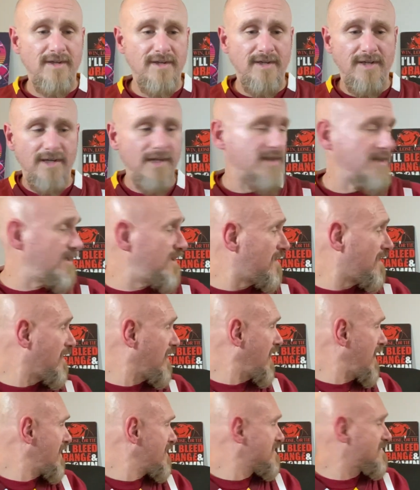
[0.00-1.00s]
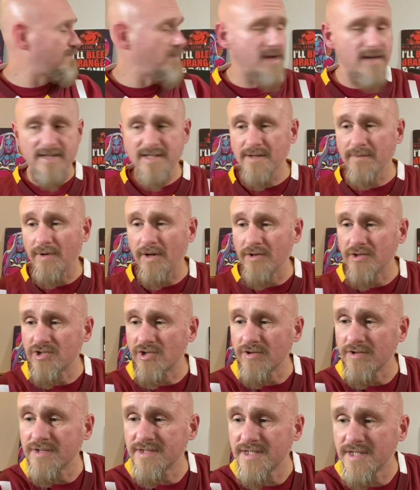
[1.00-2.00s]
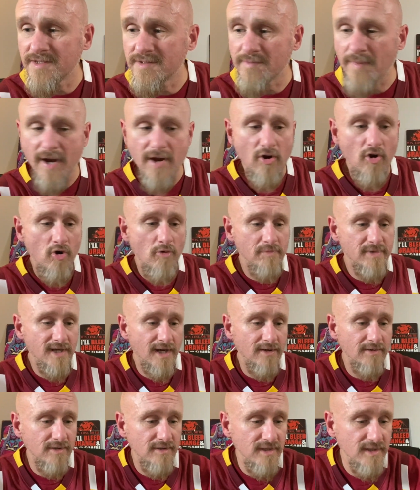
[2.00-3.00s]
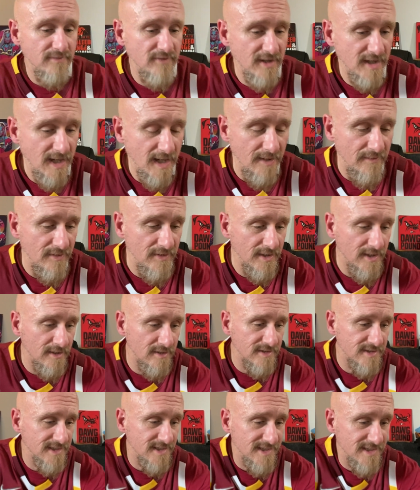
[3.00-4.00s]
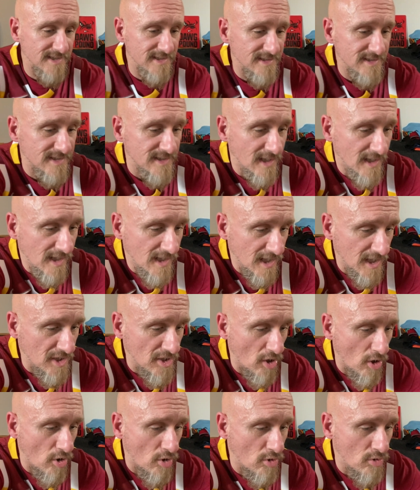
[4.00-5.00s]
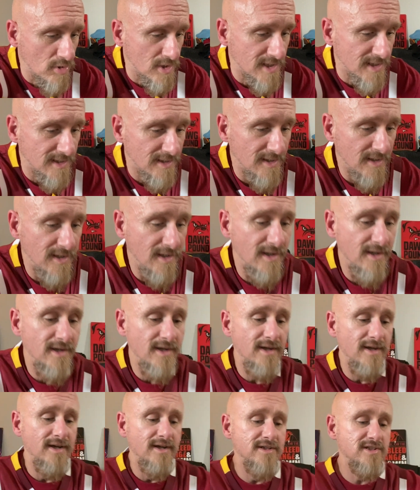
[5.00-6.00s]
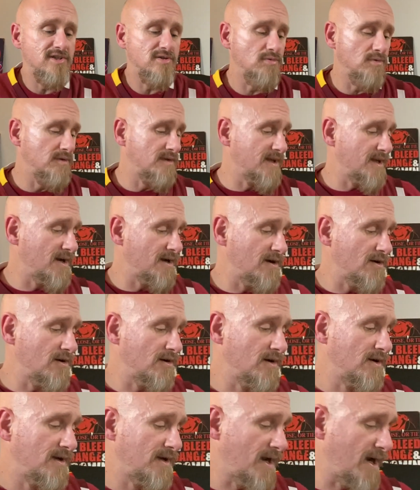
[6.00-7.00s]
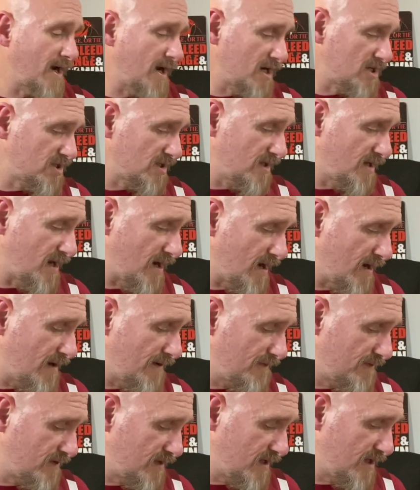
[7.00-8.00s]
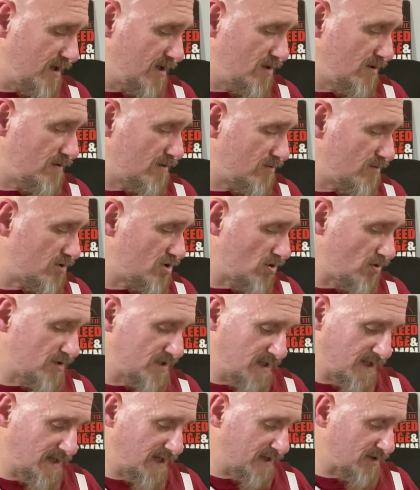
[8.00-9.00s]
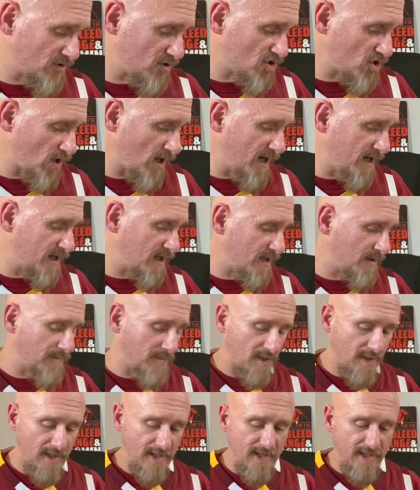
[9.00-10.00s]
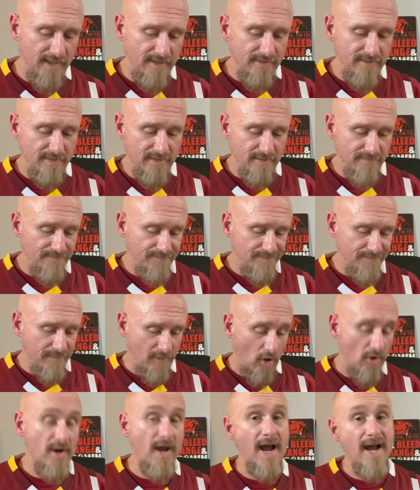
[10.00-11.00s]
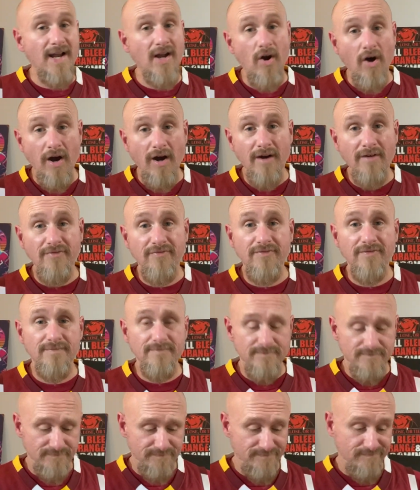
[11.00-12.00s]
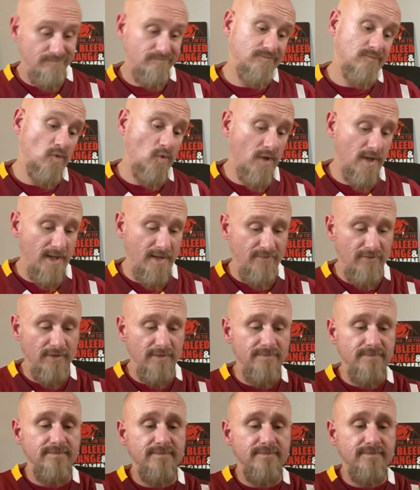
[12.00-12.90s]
And then the last basketball jerseys, my hometown Cleveland Cavaliers. This is an ode to I actually have the jersey that they're trying to emulate, or knock off, whatever.